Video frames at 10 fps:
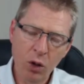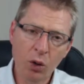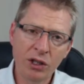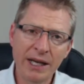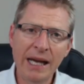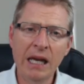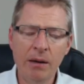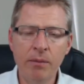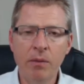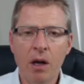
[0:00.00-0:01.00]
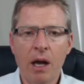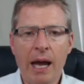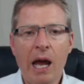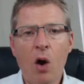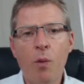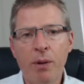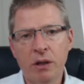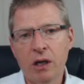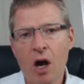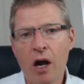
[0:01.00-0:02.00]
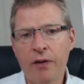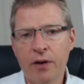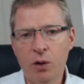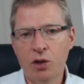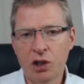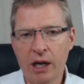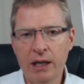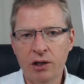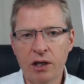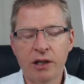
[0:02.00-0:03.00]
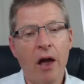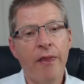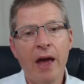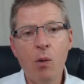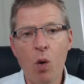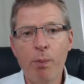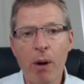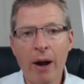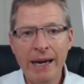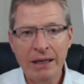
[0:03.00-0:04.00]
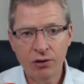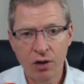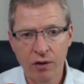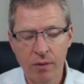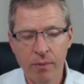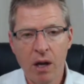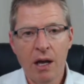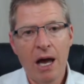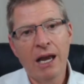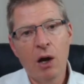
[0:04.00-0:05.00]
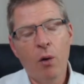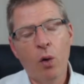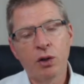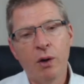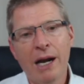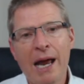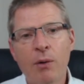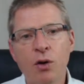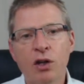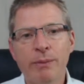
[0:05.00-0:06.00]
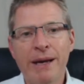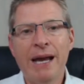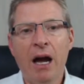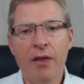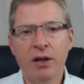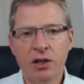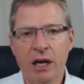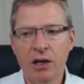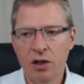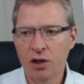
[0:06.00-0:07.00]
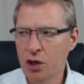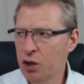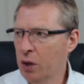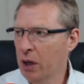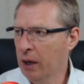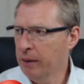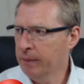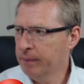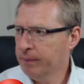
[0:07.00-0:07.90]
team help and guide those changes, and they will buy into them. And it will also allow you to make other changes as you go.